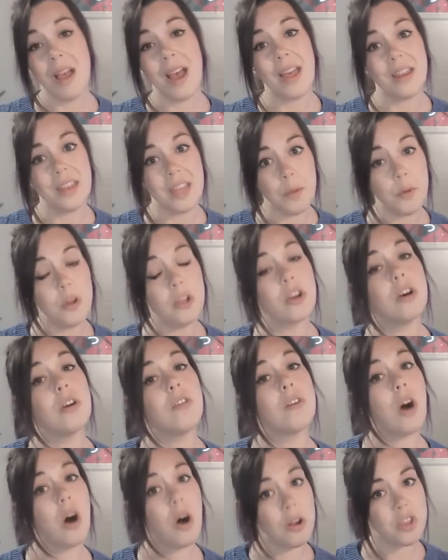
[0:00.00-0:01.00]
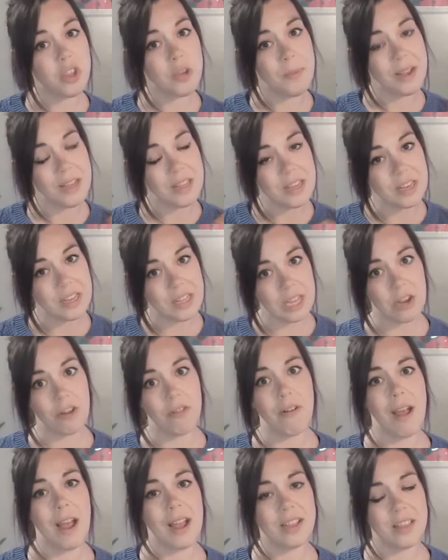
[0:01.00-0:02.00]
and they will automatically
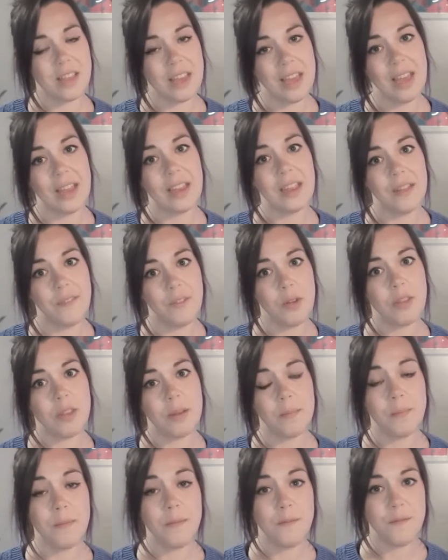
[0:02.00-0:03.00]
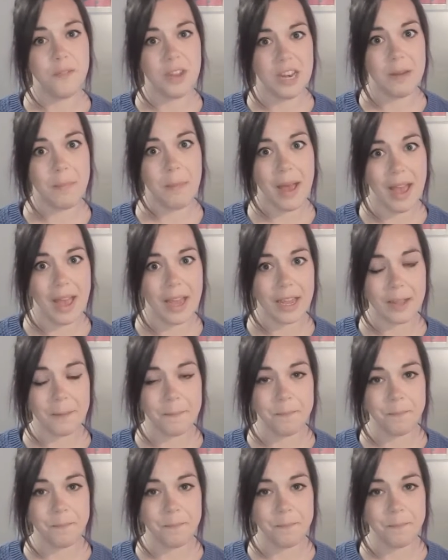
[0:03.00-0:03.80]
correct it and give you some feedback.